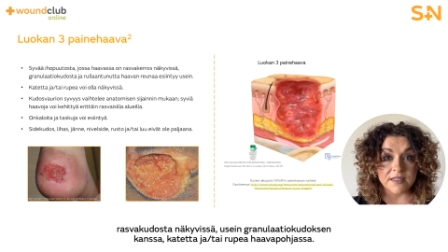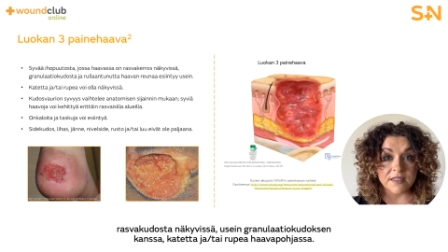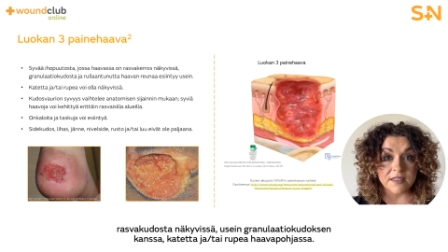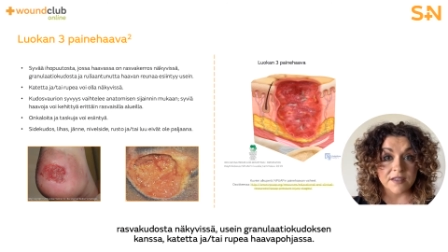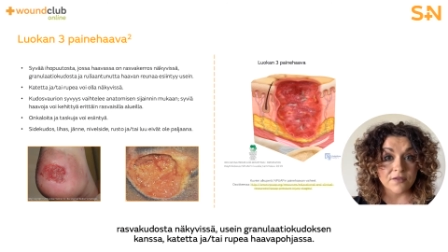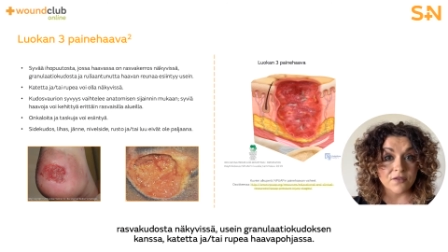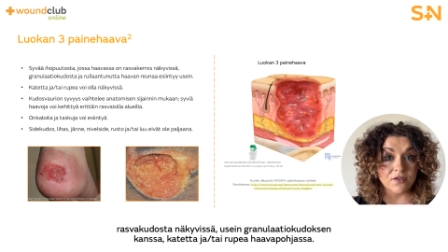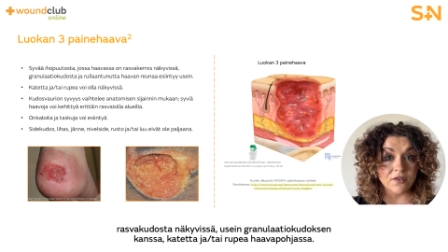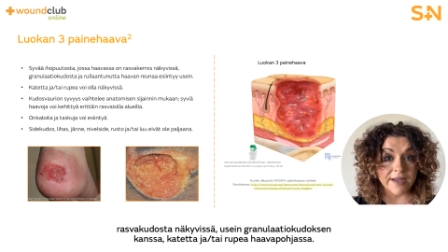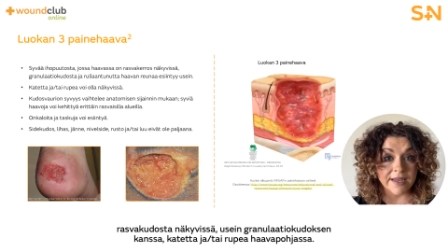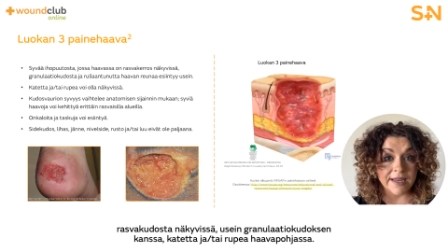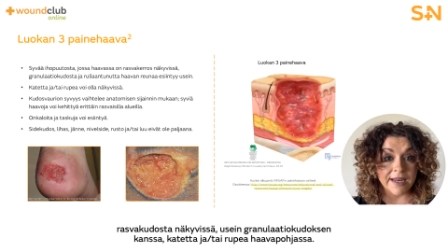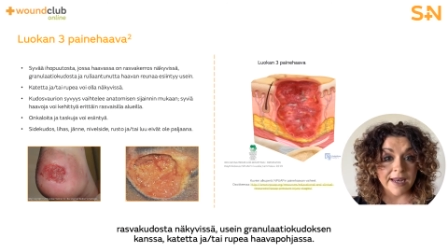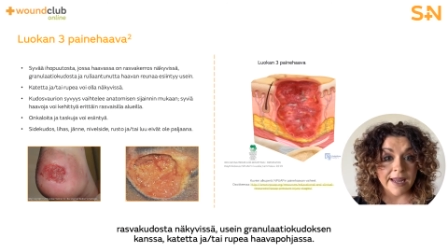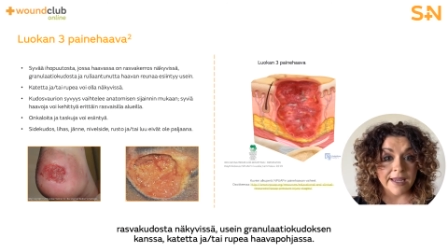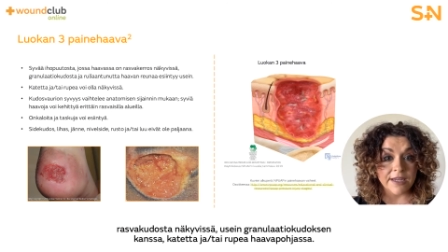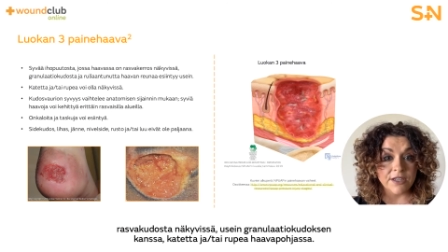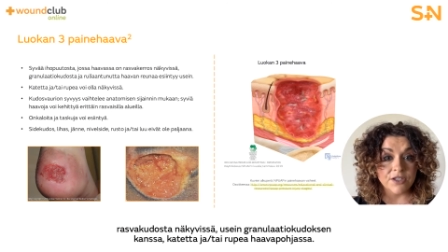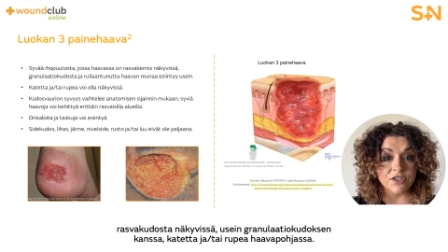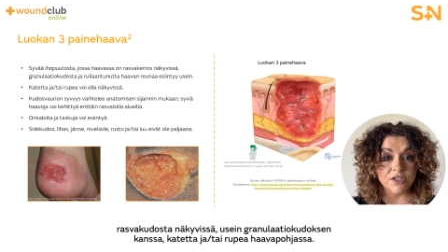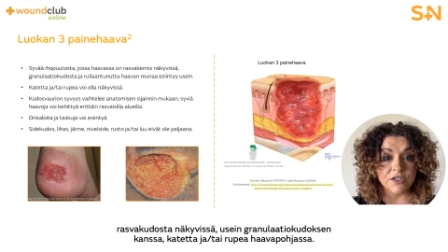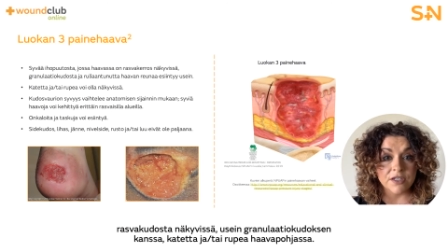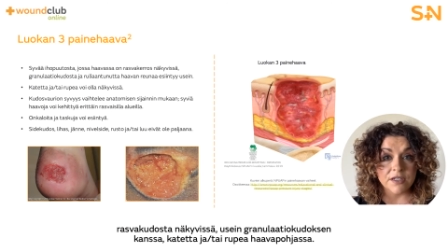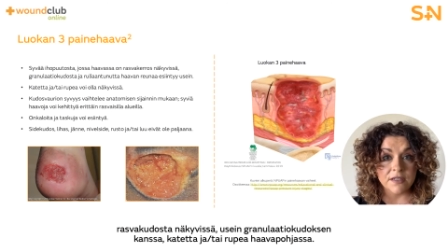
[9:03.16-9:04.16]
of
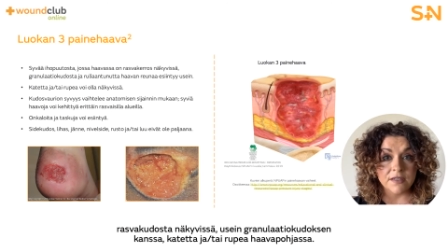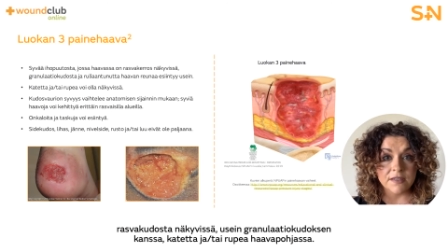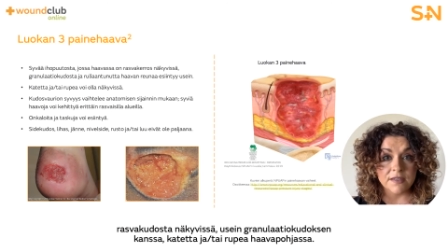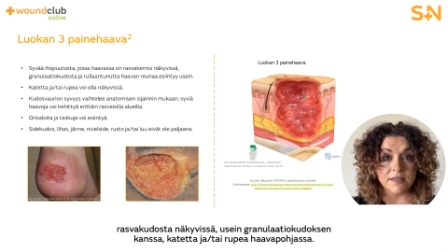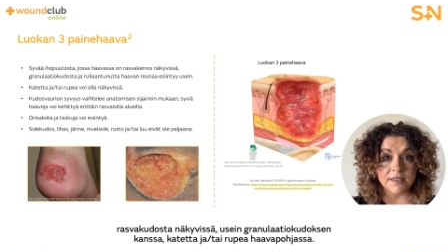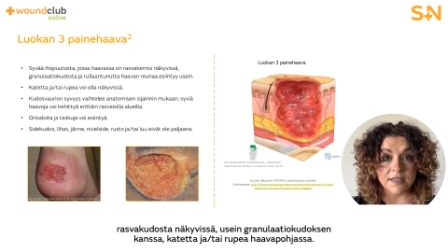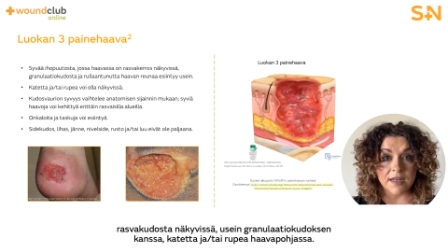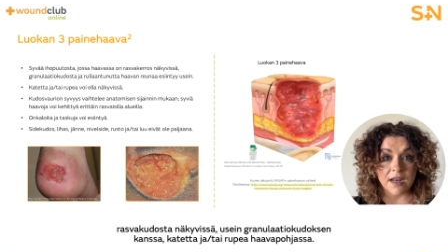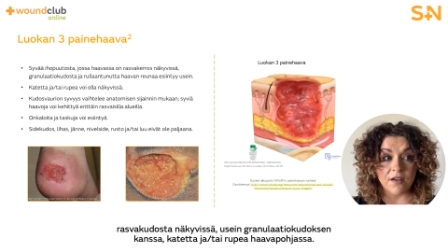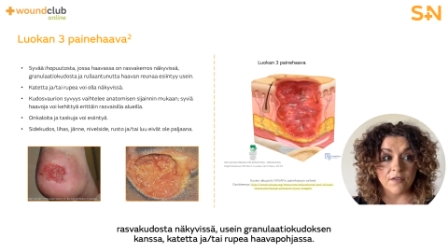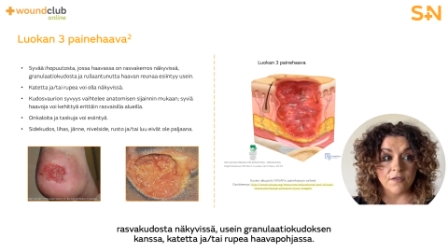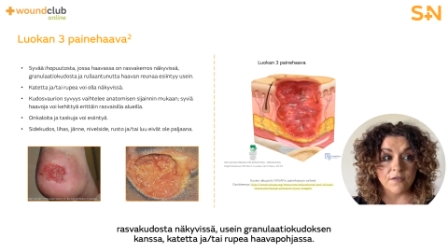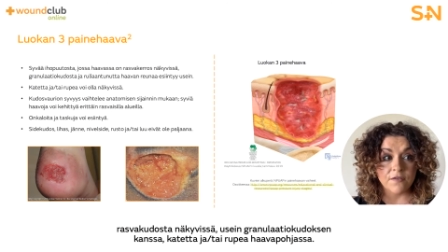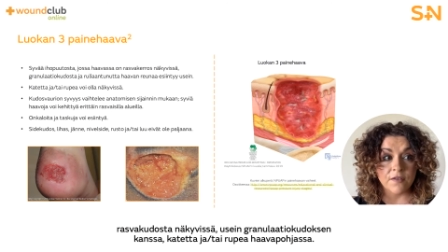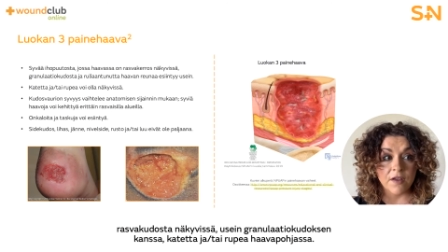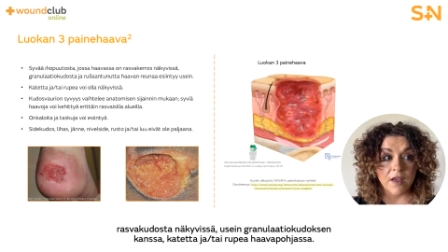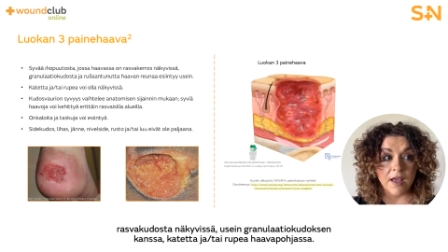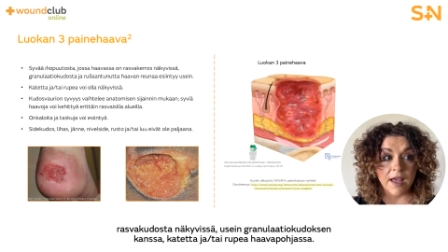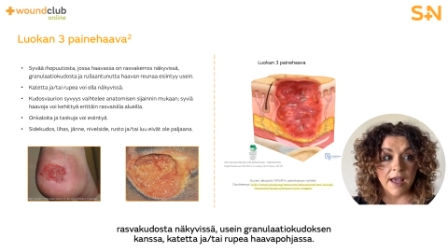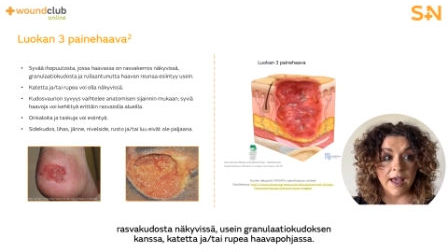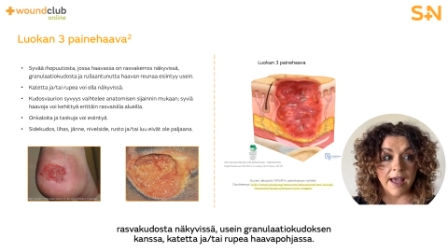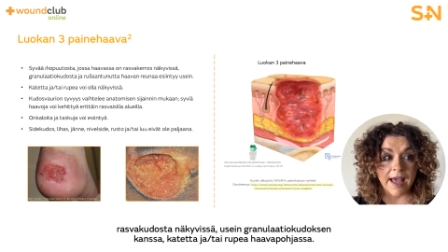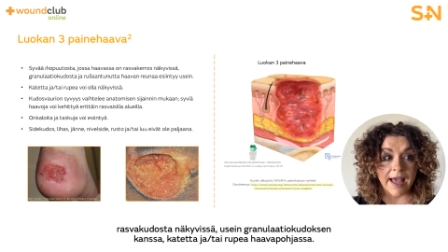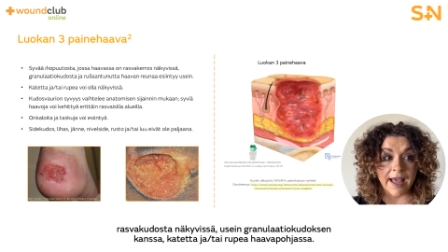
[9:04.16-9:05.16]
granulation, slough
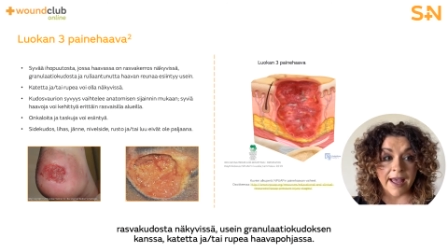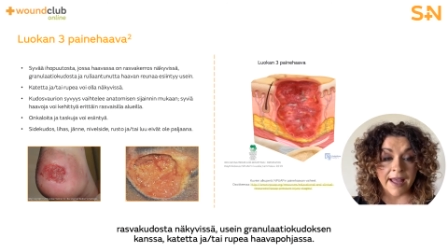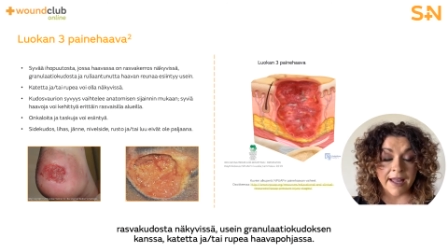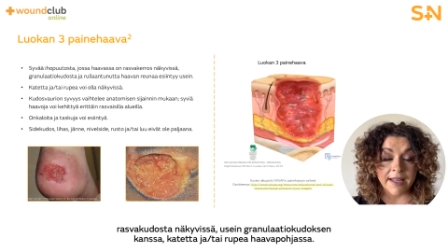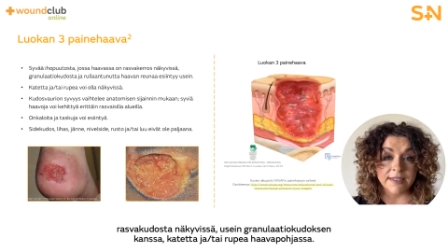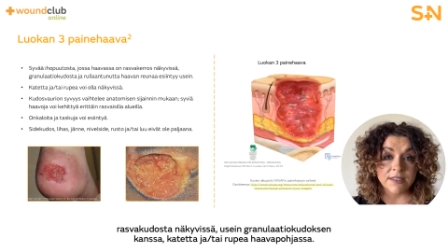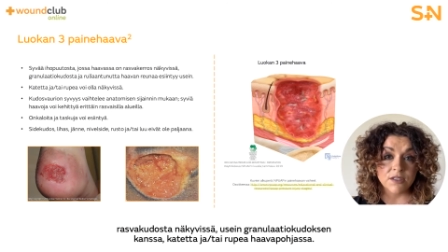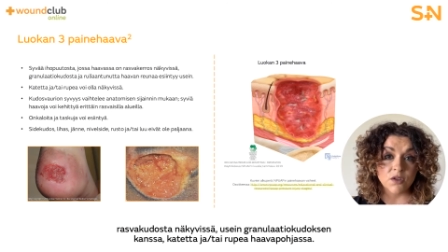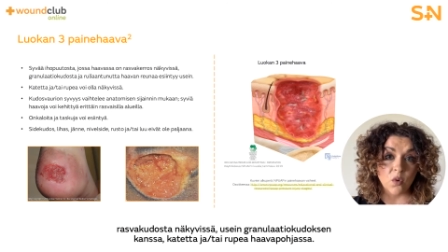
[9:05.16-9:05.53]
and